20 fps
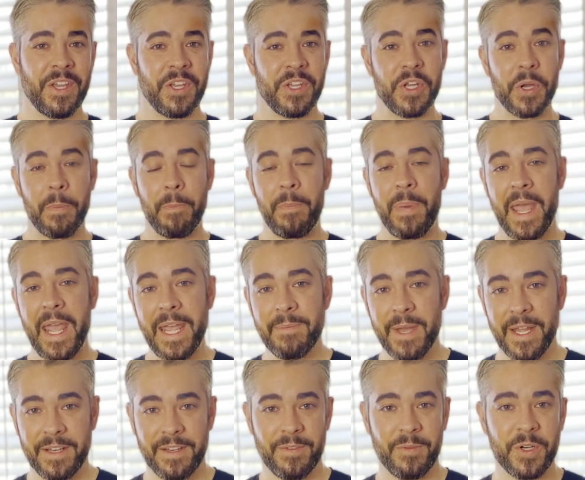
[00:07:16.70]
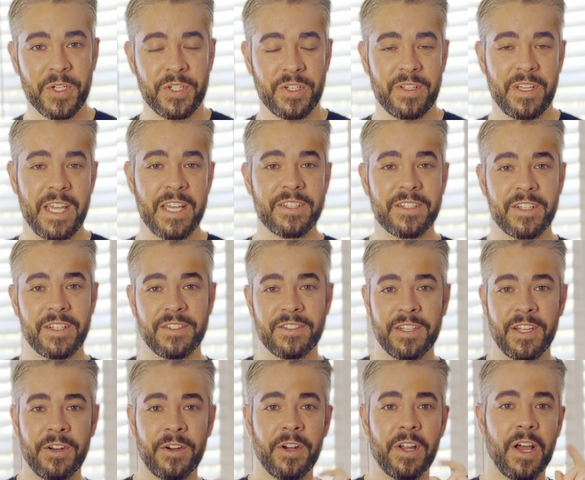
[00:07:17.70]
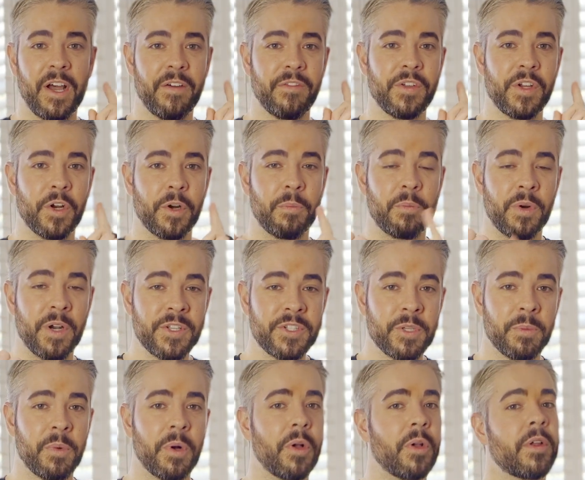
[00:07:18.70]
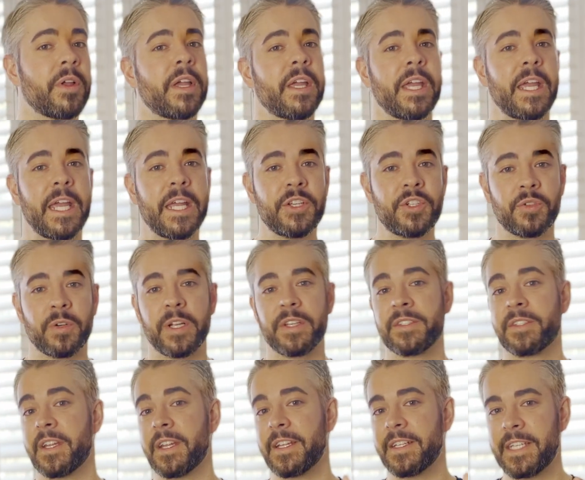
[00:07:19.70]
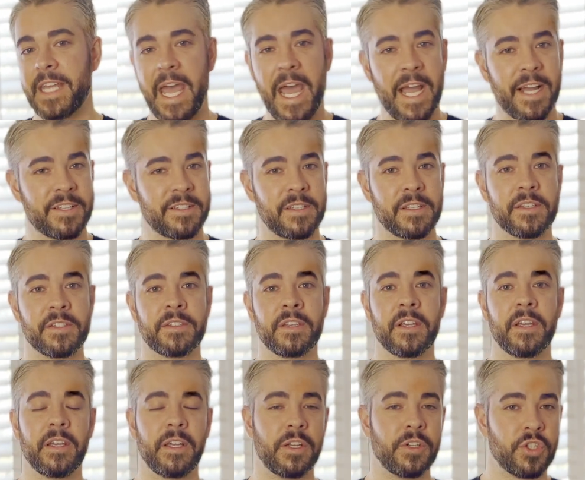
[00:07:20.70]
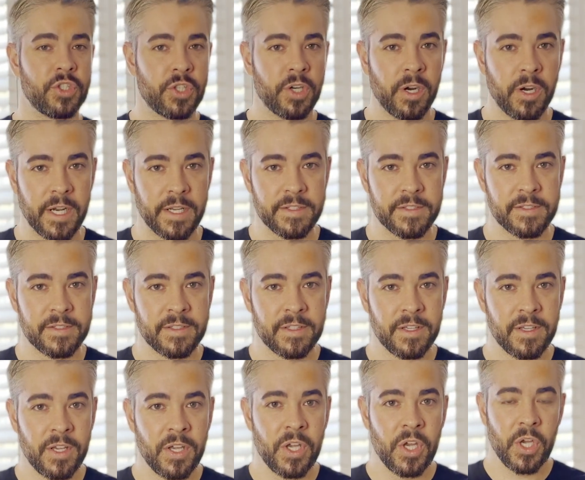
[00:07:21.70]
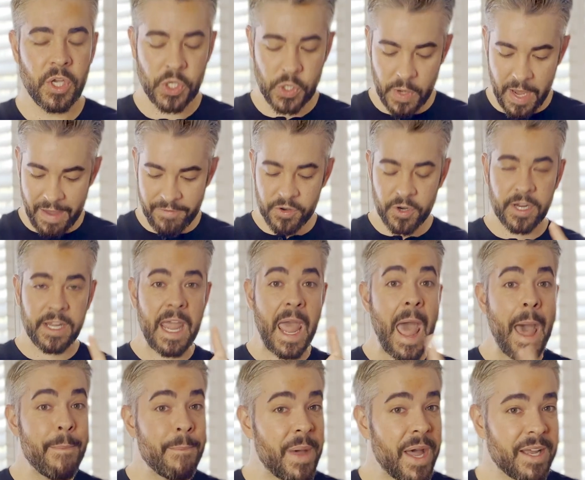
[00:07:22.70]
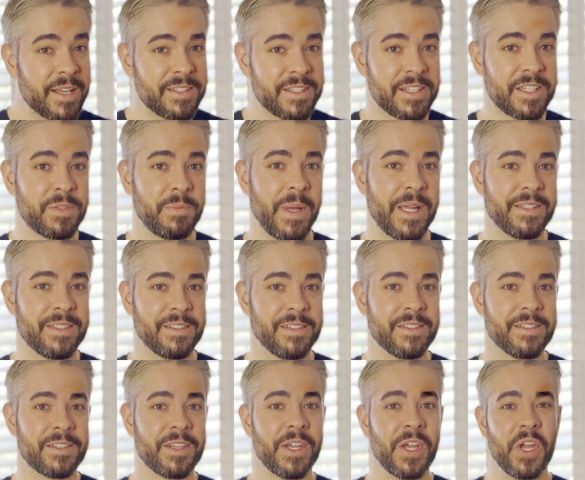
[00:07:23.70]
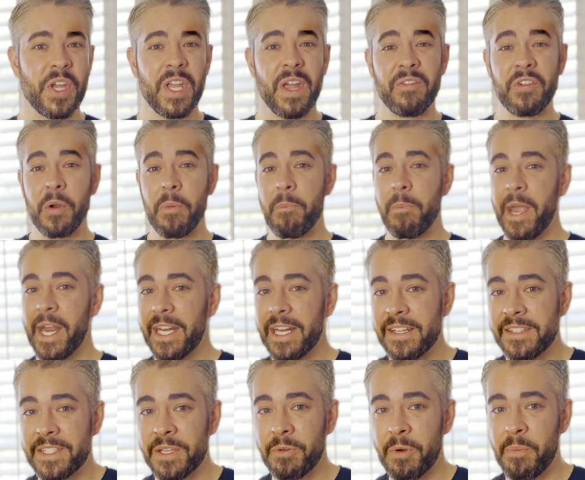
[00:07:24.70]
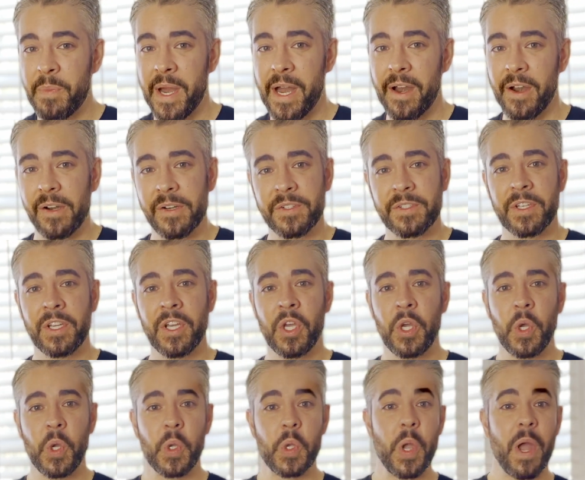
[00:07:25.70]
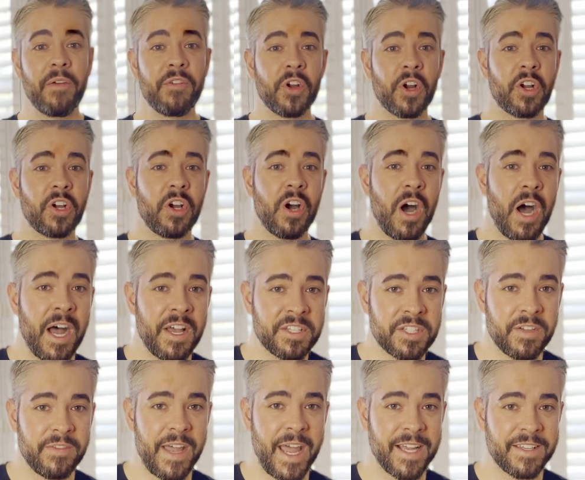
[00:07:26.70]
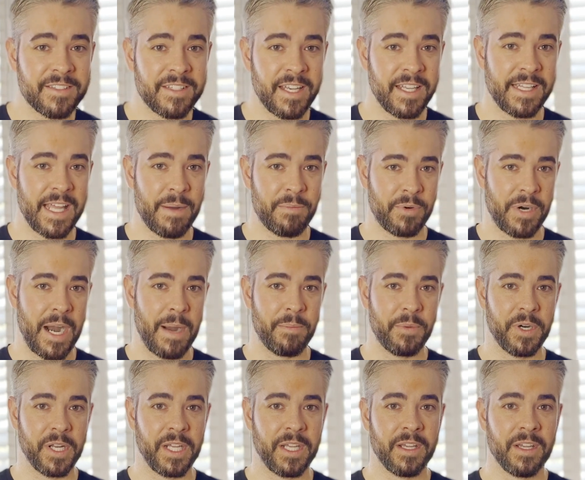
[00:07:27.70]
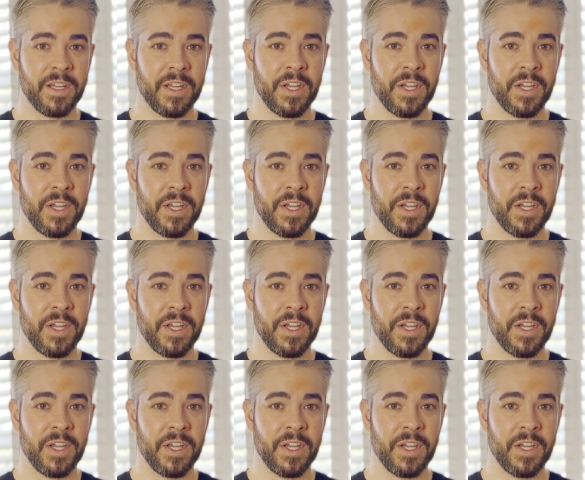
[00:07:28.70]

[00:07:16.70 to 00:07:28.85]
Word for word: Your payment, which is considered of your principal, interest, taxes, insurance. You have your CapEx expenses. You have your maintenance and repairs. You have your cost of exiting that property.